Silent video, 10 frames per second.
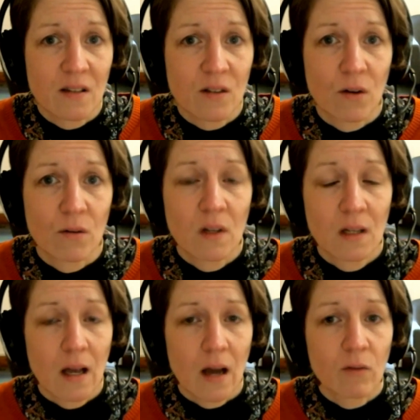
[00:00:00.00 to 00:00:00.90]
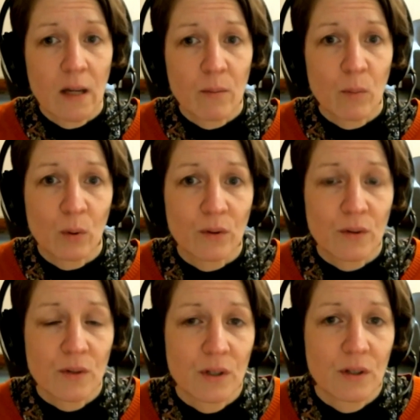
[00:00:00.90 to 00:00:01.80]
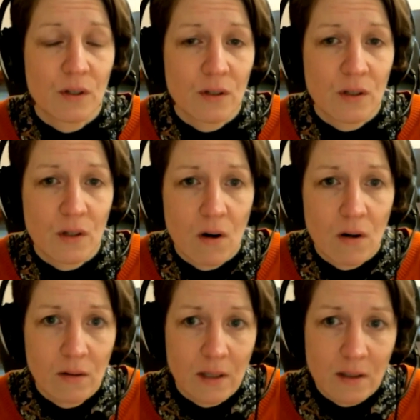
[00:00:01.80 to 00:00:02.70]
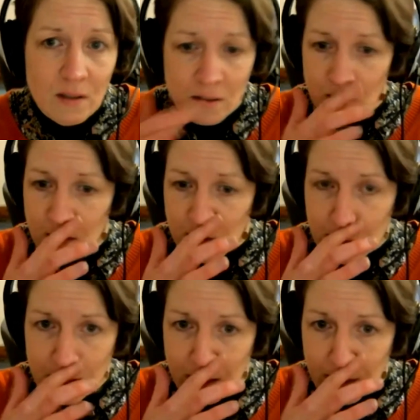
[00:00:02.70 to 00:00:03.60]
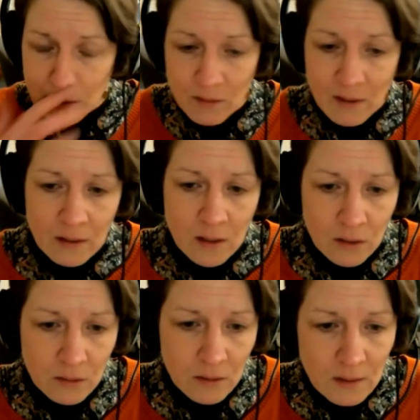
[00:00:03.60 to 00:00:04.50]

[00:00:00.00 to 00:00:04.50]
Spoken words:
So, and really important to start this discussion today. So, thank you.